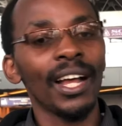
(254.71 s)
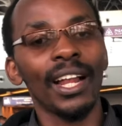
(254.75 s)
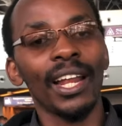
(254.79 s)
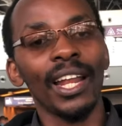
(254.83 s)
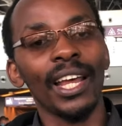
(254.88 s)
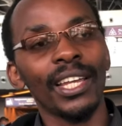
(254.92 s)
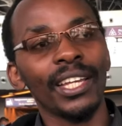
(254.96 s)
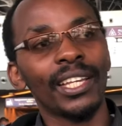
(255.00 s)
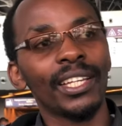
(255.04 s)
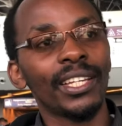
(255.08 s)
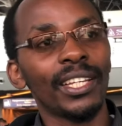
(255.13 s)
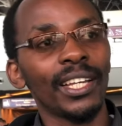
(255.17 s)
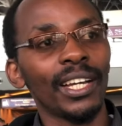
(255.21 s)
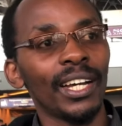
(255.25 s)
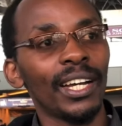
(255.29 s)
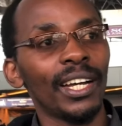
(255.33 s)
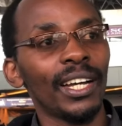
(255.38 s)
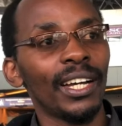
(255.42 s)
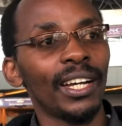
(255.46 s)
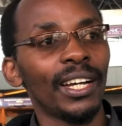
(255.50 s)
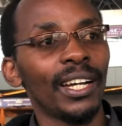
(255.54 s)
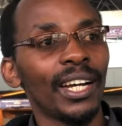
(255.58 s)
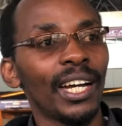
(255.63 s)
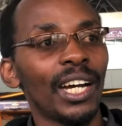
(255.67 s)
Like,
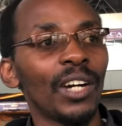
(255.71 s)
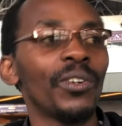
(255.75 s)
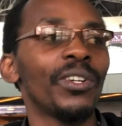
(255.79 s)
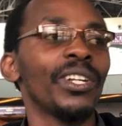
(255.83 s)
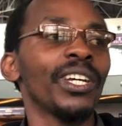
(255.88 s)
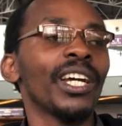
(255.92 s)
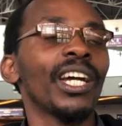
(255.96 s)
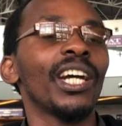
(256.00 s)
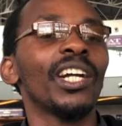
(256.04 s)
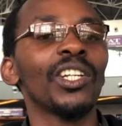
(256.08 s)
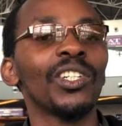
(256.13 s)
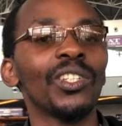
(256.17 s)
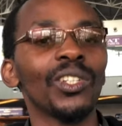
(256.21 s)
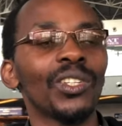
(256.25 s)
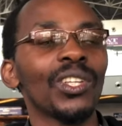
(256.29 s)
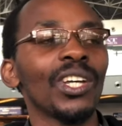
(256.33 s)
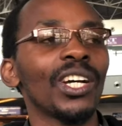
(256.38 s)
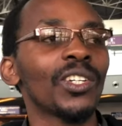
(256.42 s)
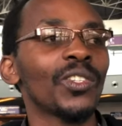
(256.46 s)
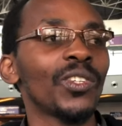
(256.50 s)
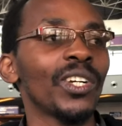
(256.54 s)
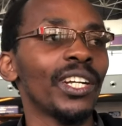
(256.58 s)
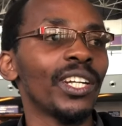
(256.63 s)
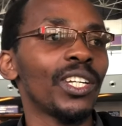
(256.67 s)
I would encourage you
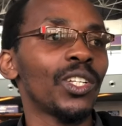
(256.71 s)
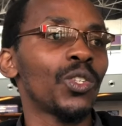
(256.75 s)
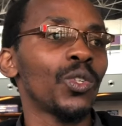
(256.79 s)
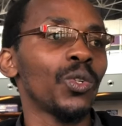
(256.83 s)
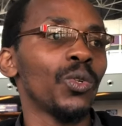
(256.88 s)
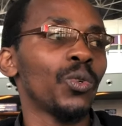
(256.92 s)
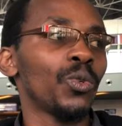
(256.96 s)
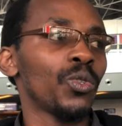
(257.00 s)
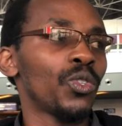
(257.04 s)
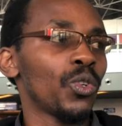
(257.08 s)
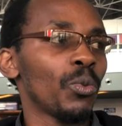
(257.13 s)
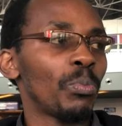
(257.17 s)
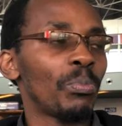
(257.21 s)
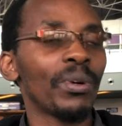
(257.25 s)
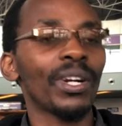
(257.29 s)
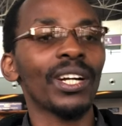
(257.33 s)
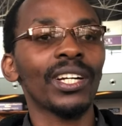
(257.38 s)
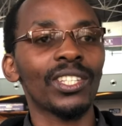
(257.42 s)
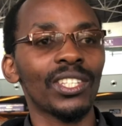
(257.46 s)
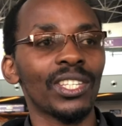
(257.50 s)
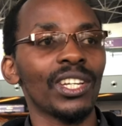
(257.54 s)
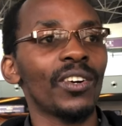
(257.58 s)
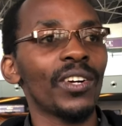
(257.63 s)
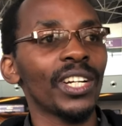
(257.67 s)
to
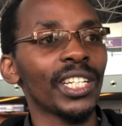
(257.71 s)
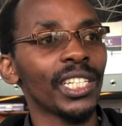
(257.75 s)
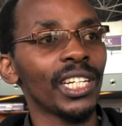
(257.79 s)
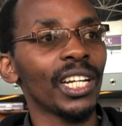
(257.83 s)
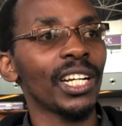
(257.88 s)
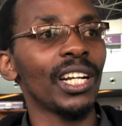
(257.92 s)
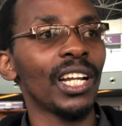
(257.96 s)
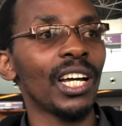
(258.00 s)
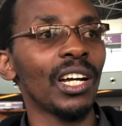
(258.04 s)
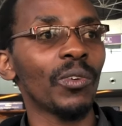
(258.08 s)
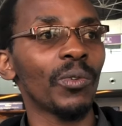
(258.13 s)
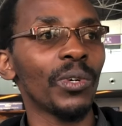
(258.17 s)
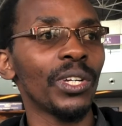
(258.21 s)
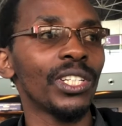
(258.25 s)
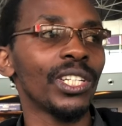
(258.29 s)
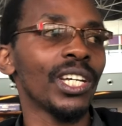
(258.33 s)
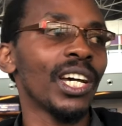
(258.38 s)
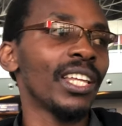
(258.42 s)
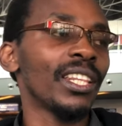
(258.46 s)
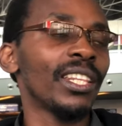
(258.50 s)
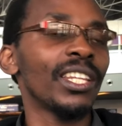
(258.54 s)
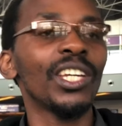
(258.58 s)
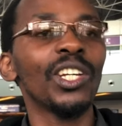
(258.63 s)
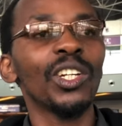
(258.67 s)
practice the Russian language
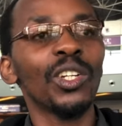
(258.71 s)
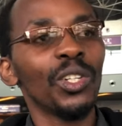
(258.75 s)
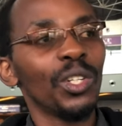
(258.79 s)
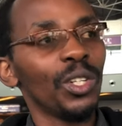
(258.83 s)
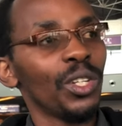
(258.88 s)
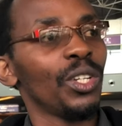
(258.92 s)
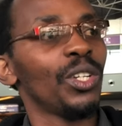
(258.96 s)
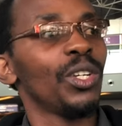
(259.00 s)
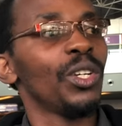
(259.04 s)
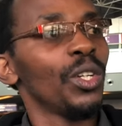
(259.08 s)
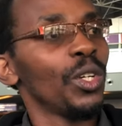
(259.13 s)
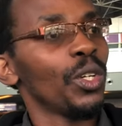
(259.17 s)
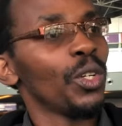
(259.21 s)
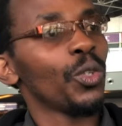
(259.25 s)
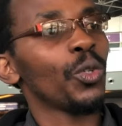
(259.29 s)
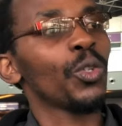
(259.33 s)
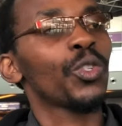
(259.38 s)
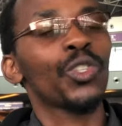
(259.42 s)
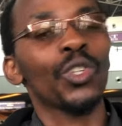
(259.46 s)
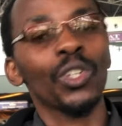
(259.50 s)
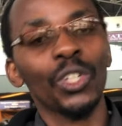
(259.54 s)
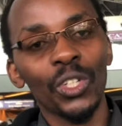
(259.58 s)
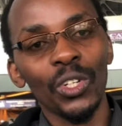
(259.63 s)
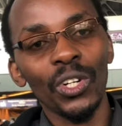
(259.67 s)
and then you
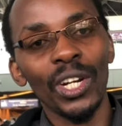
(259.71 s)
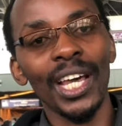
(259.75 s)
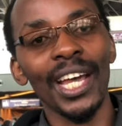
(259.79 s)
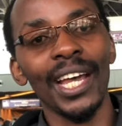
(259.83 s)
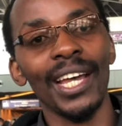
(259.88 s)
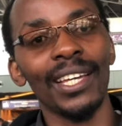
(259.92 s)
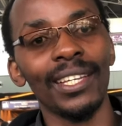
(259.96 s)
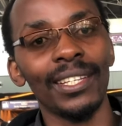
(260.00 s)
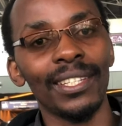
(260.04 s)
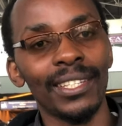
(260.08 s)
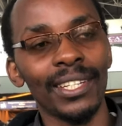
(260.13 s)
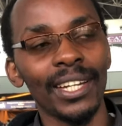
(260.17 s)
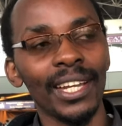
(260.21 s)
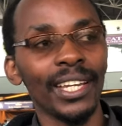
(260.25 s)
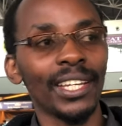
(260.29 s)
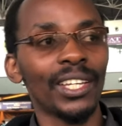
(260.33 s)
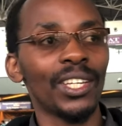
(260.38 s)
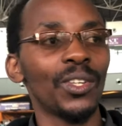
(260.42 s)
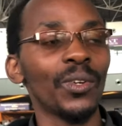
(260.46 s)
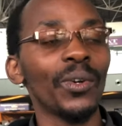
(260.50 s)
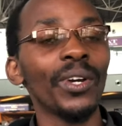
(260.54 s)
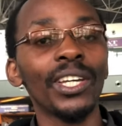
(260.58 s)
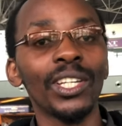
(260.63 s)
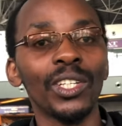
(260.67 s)
socialize, like
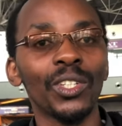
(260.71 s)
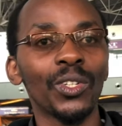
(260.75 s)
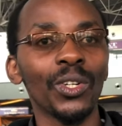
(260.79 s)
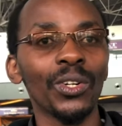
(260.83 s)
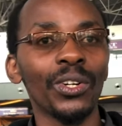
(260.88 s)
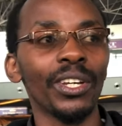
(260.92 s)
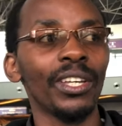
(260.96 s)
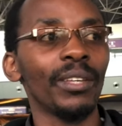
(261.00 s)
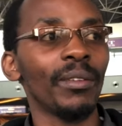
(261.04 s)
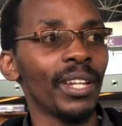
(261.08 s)
you enjoy.